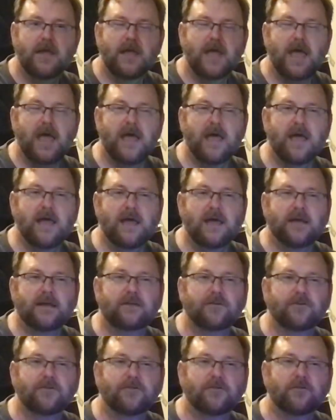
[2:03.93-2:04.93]

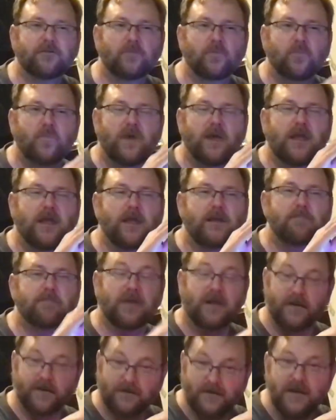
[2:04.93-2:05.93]
And we
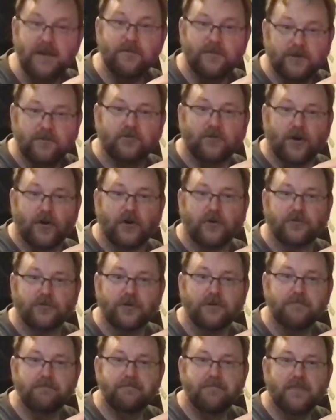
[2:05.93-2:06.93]
plugged in the
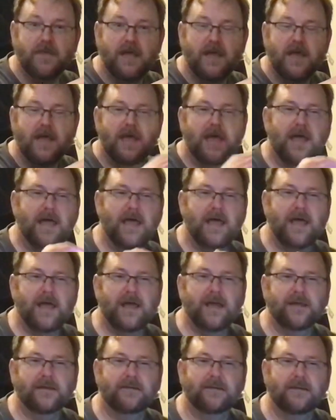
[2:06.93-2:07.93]
charger,
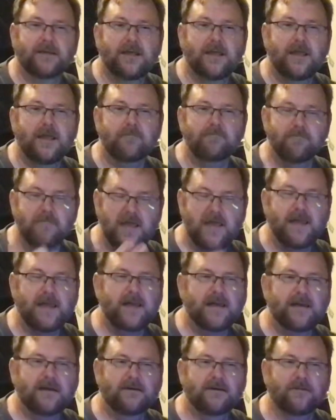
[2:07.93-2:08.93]
and it
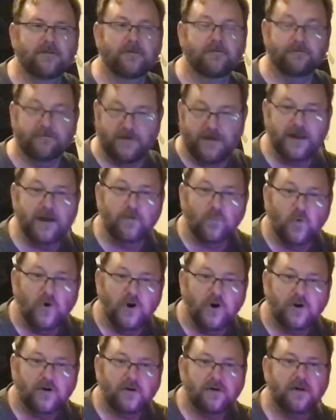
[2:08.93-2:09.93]
made the fan
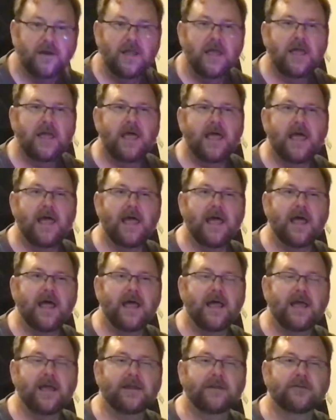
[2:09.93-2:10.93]
work.
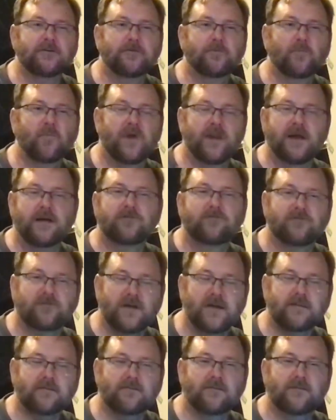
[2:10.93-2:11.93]
And when I
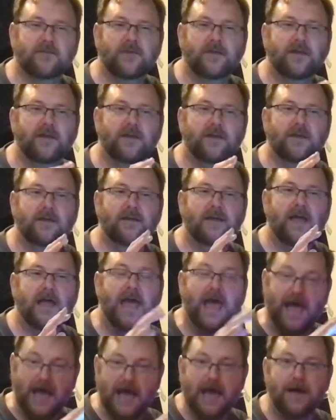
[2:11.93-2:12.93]
checked the
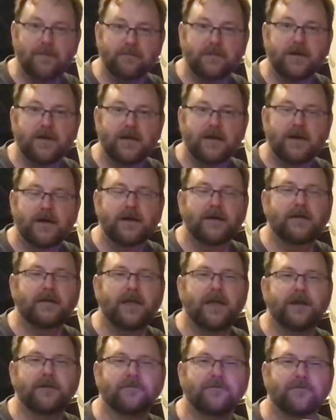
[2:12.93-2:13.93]
app
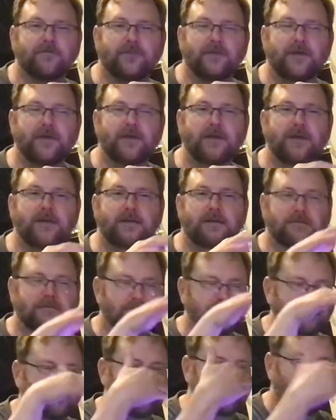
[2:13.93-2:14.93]
against the,
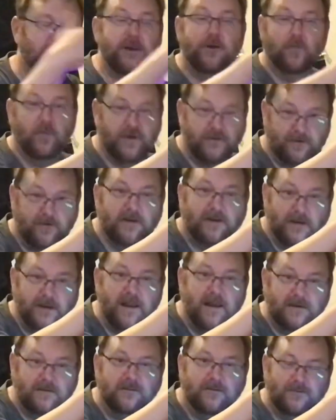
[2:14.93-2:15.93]
once it
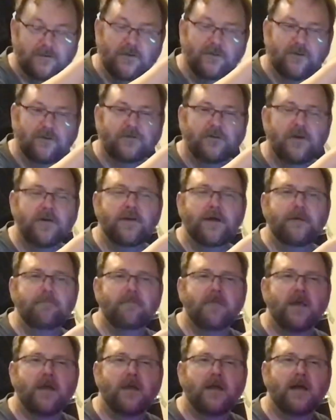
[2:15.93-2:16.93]
connected to this
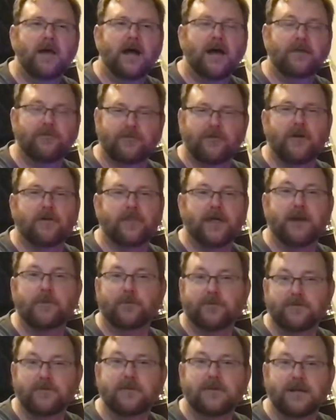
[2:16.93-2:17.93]
unit, I saw that it
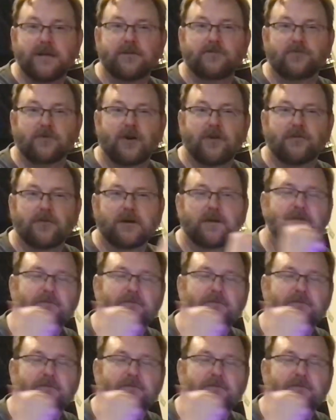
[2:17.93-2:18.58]
was indeed charging.